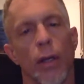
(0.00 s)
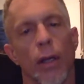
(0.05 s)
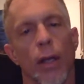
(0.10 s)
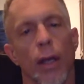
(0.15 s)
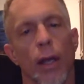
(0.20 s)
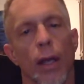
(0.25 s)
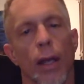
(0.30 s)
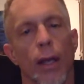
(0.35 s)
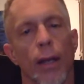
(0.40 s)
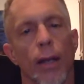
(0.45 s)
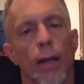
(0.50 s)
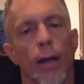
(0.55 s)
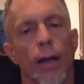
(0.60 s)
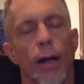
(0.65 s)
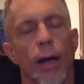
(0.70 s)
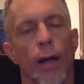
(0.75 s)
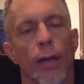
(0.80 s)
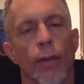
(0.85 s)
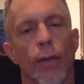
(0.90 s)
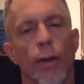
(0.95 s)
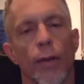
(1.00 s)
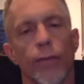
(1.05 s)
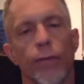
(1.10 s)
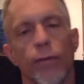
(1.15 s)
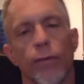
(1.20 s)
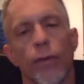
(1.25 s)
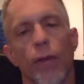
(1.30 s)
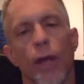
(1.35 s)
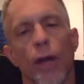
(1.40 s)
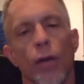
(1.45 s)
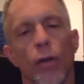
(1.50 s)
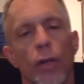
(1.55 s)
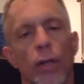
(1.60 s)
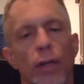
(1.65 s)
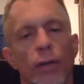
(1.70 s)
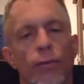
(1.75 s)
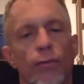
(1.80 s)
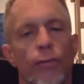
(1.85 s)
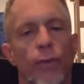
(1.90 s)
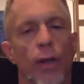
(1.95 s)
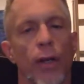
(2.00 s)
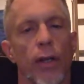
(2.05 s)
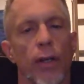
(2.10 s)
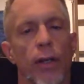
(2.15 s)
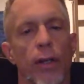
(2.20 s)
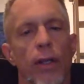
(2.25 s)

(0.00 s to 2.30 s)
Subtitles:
And Andres is not only a friend,